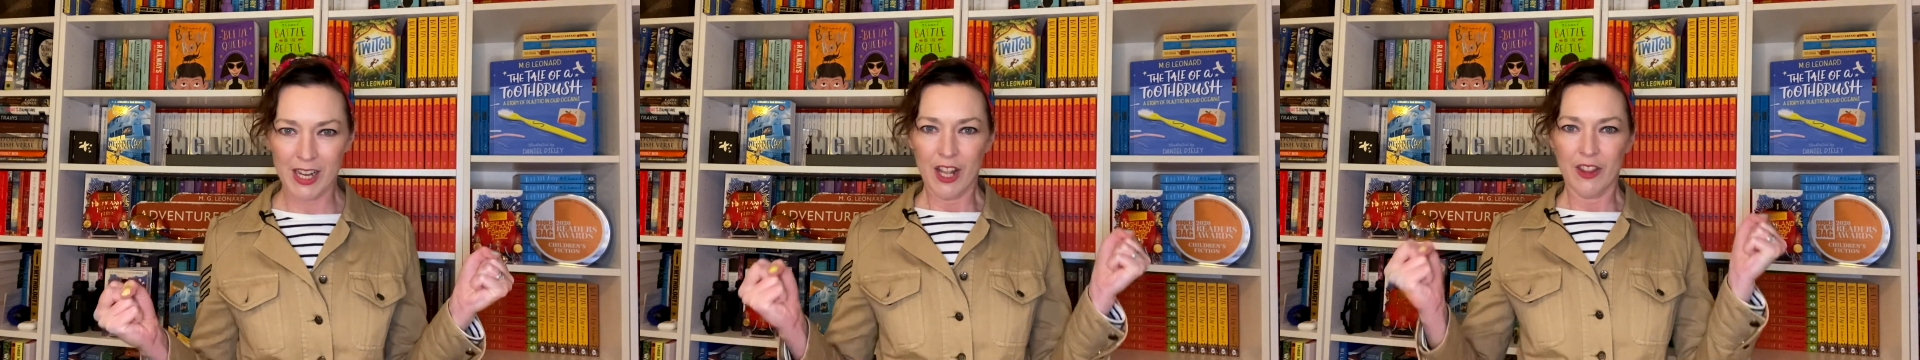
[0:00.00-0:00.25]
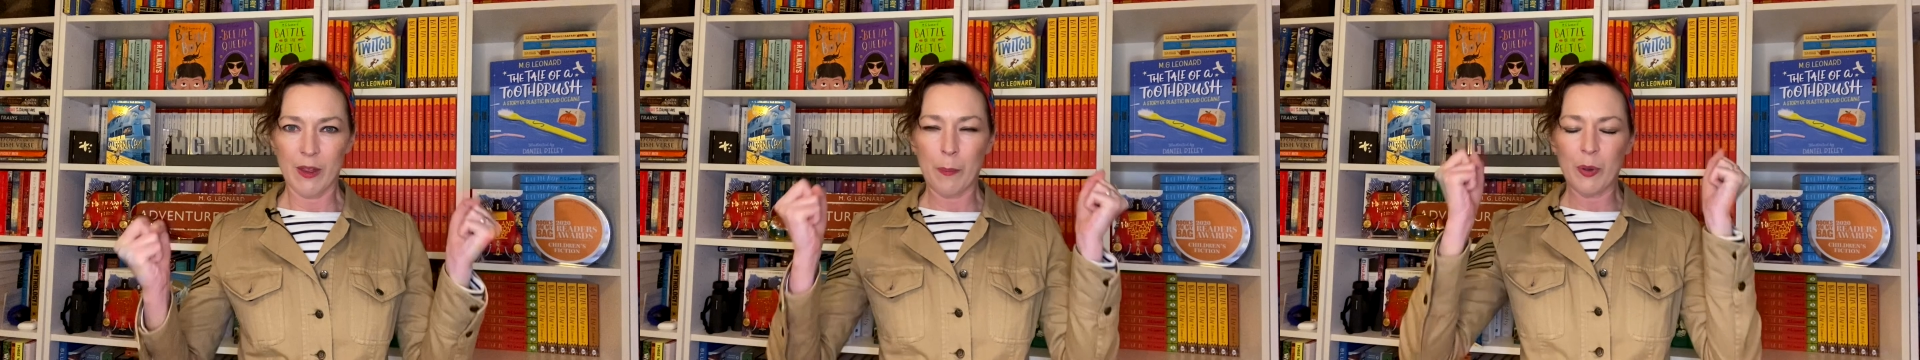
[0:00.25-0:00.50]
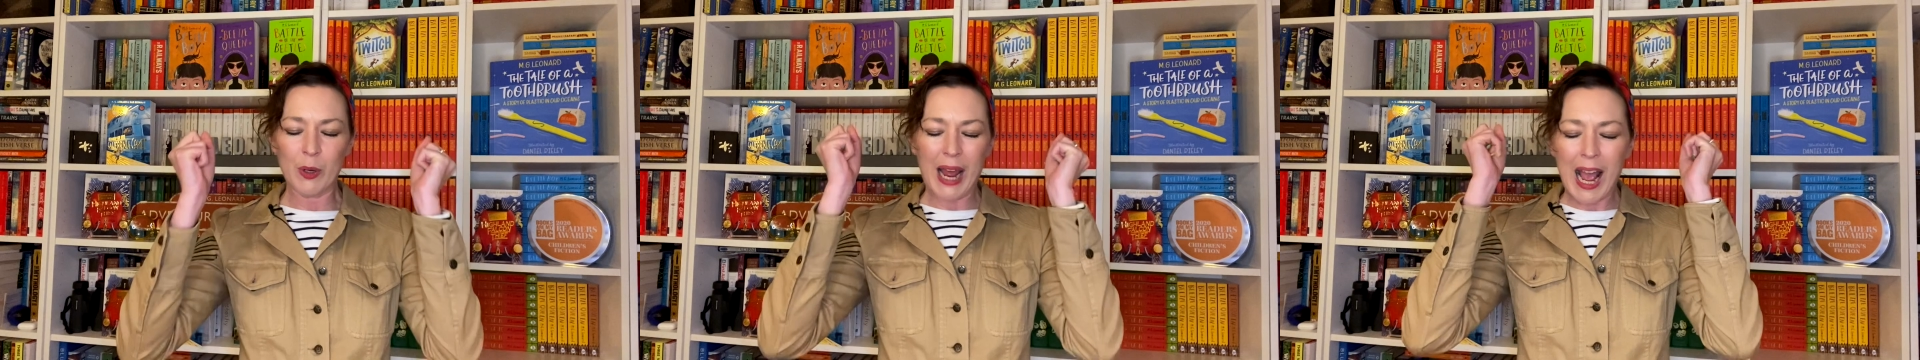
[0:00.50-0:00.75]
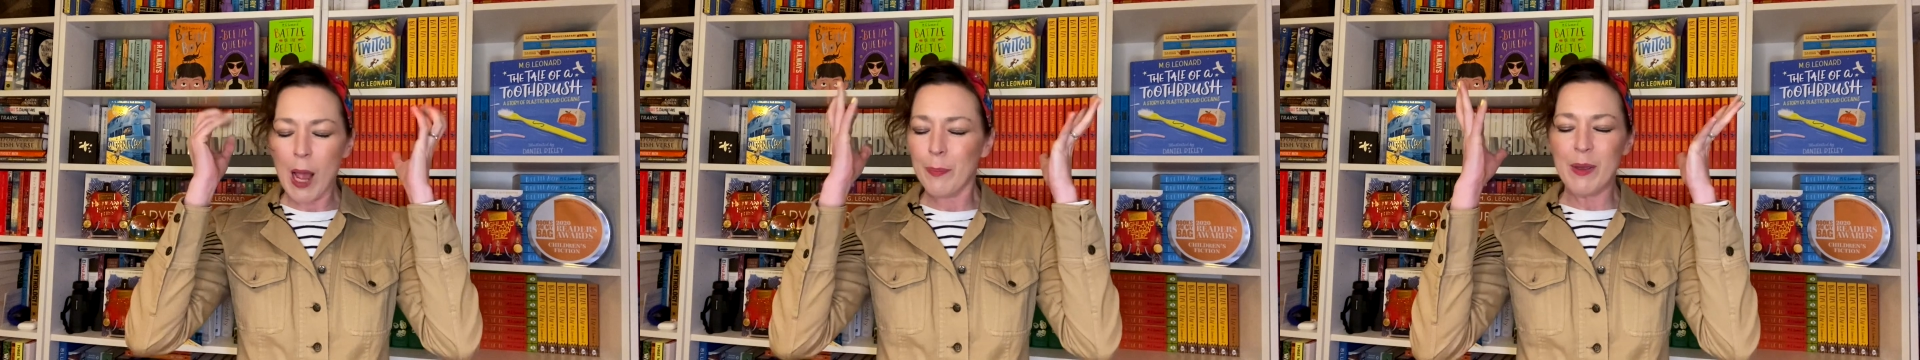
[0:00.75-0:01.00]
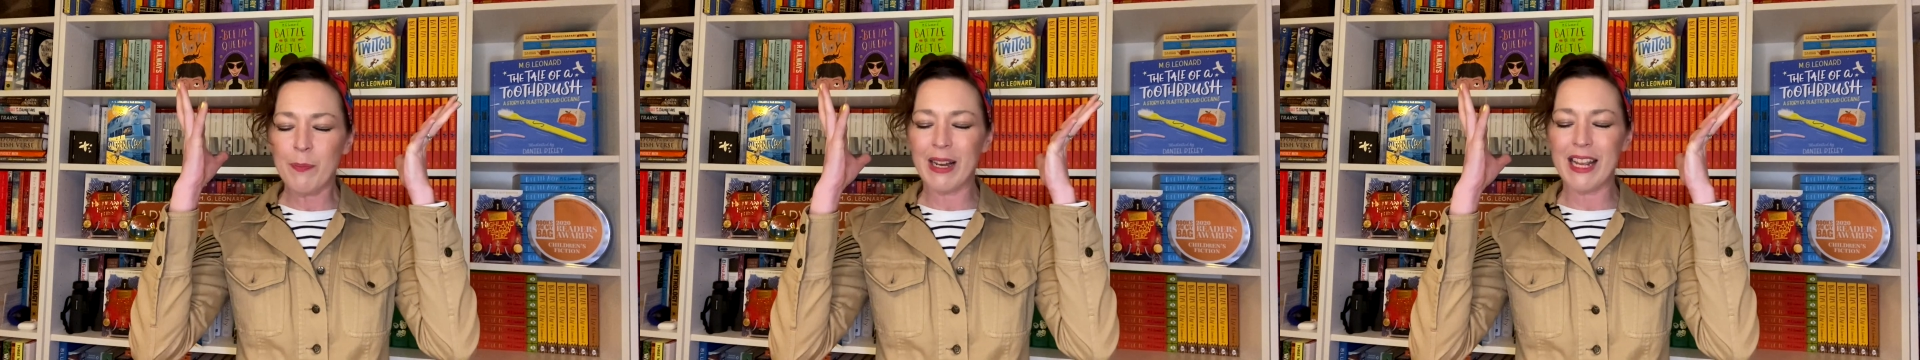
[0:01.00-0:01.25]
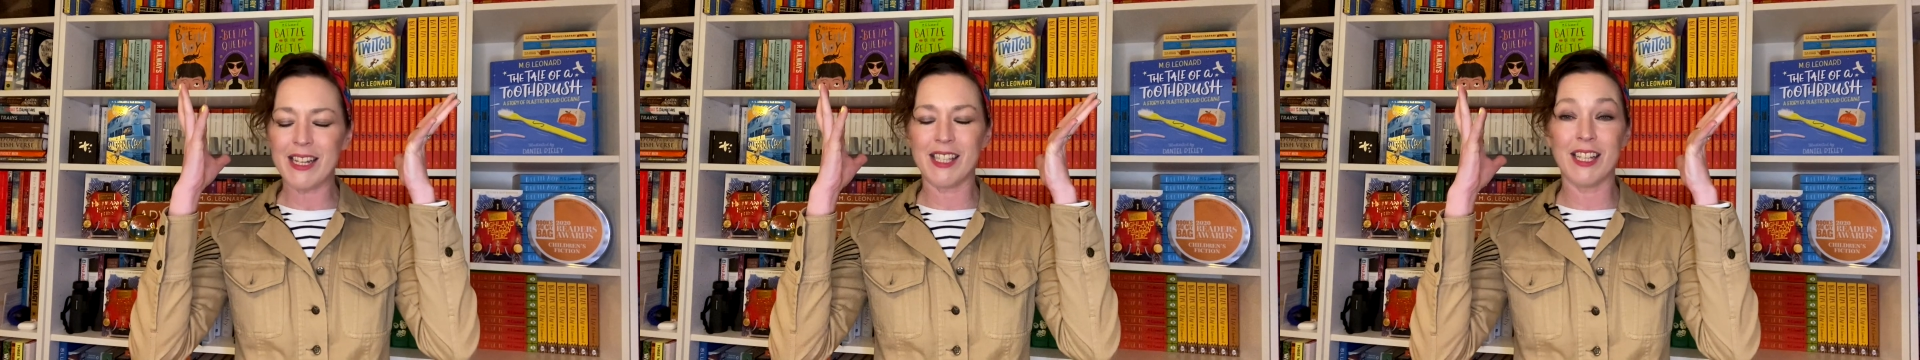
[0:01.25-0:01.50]
that put happy
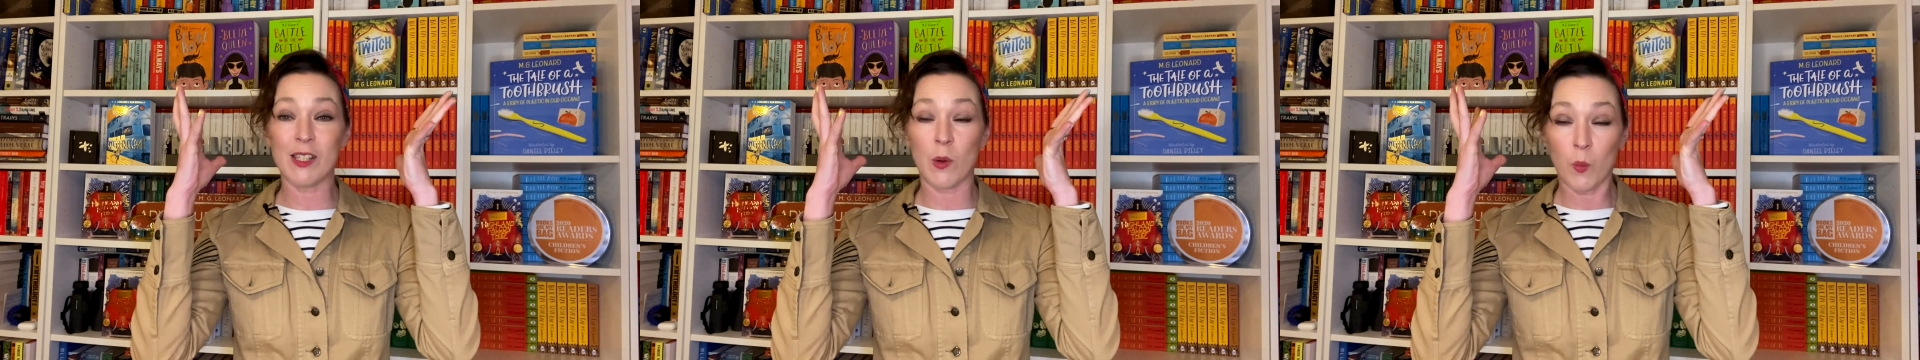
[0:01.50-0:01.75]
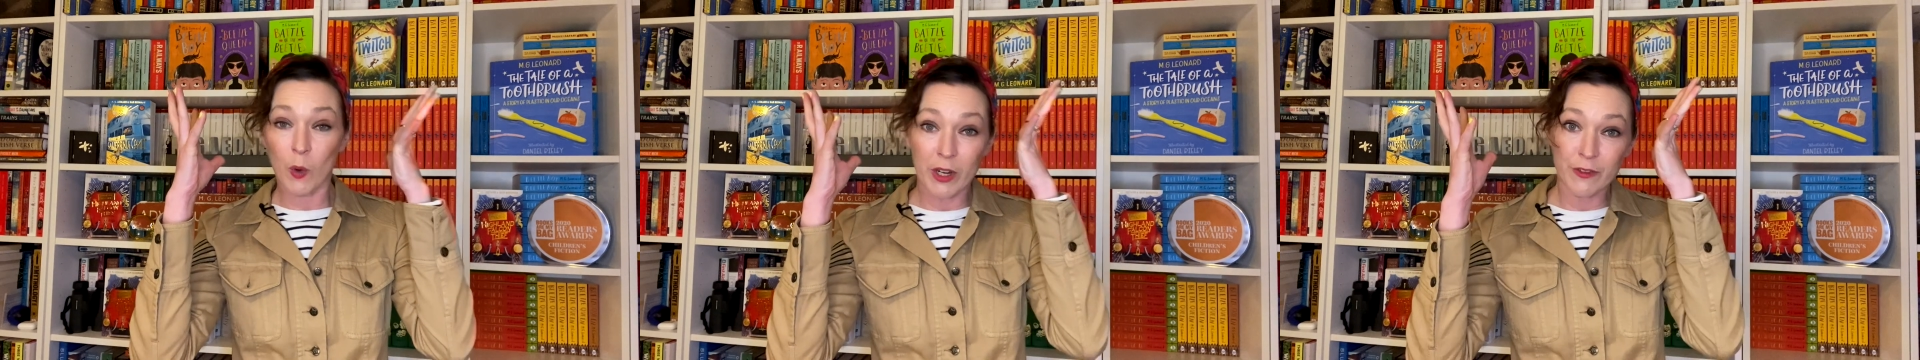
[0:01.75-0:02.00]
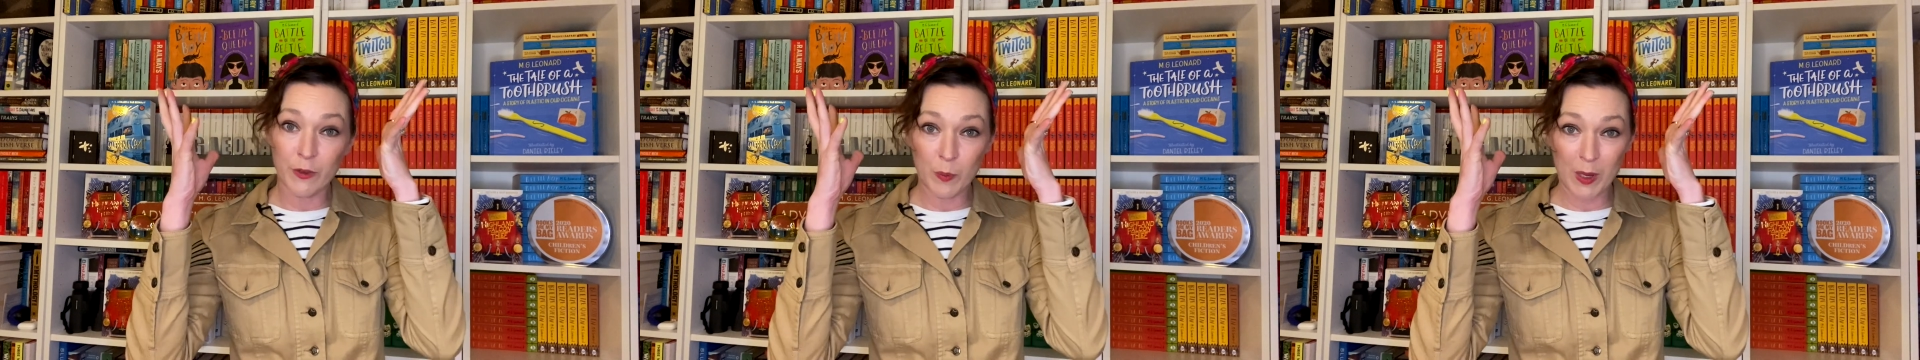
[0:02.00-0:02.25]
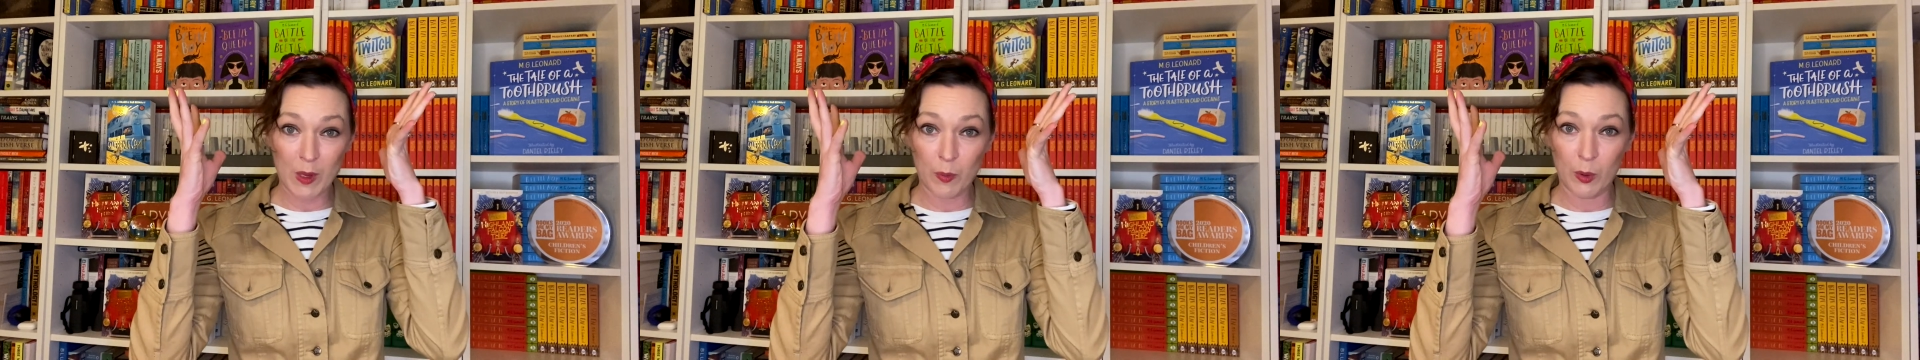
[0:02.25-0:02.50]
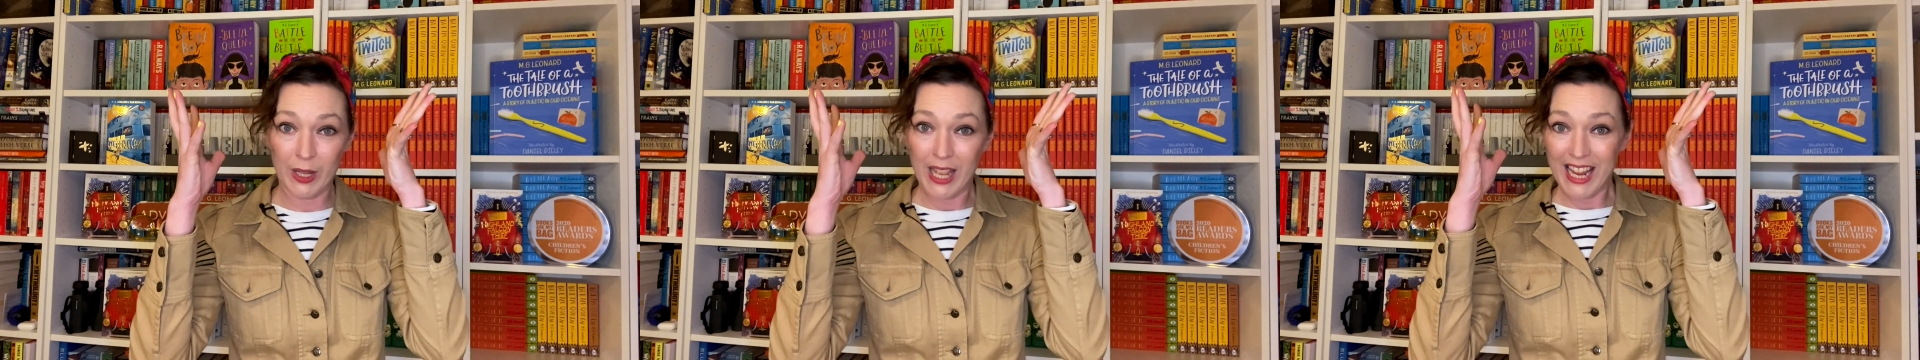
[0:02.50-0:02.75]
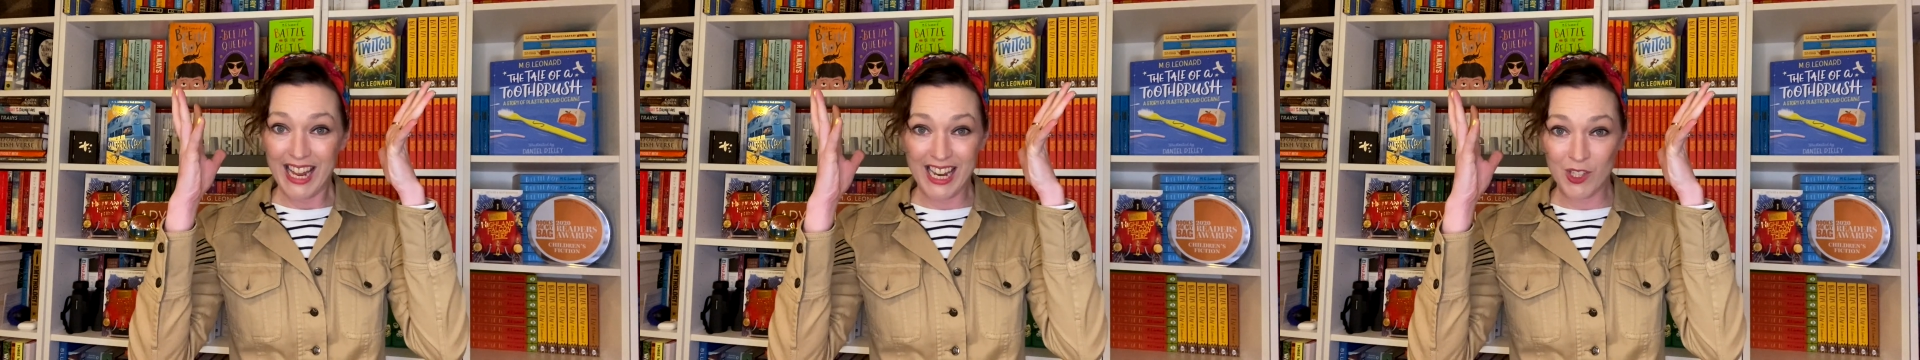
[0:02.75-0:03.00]
places and wonderful people
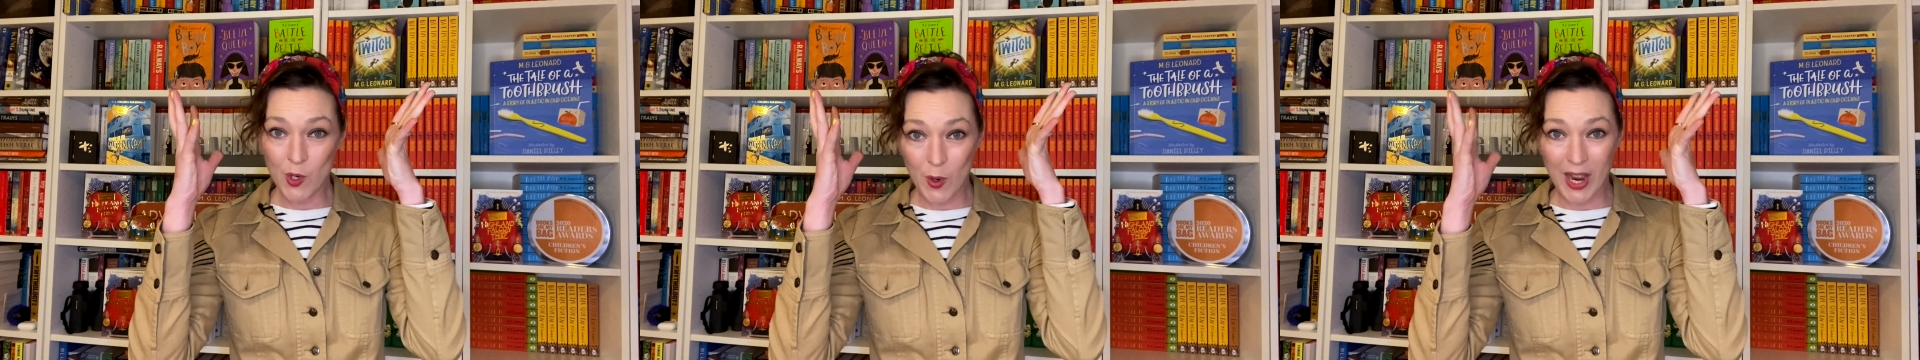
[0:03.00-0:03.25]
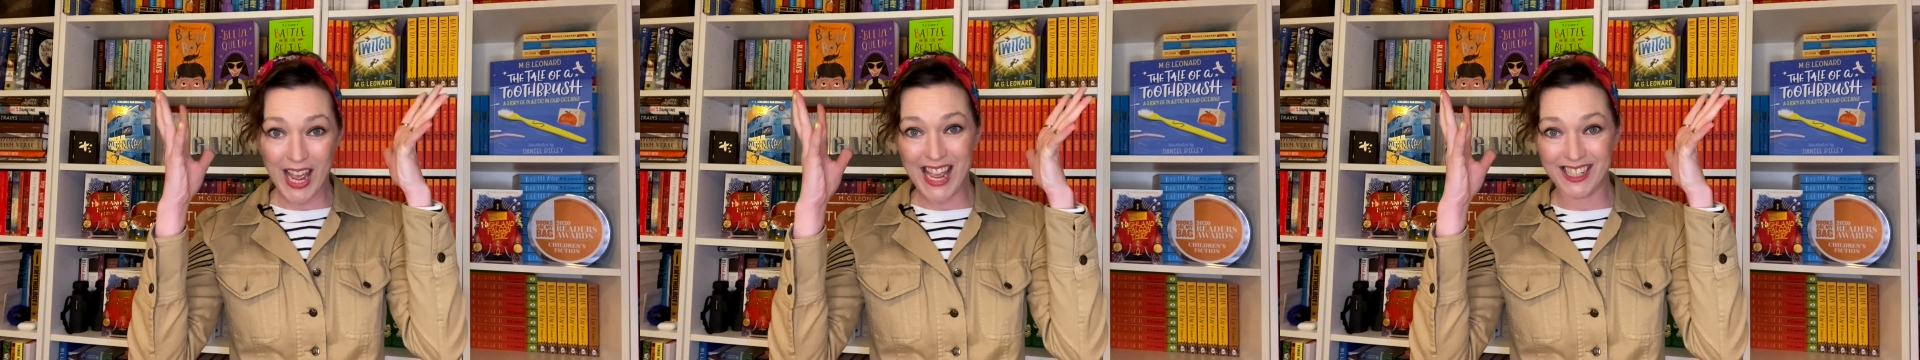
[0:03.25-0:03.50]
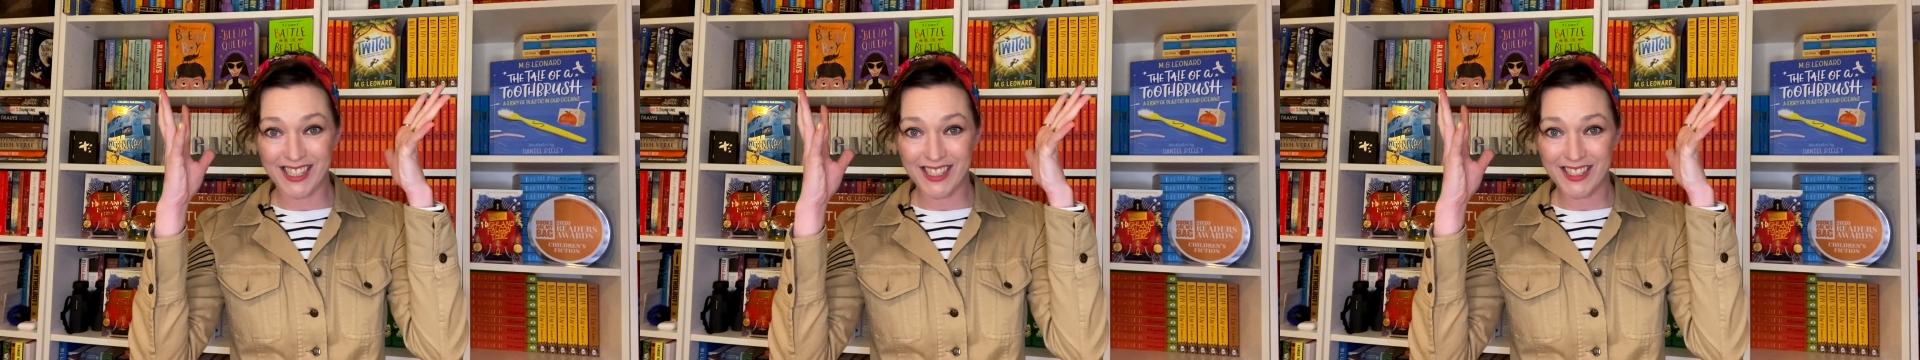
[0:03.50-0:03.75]
in your head.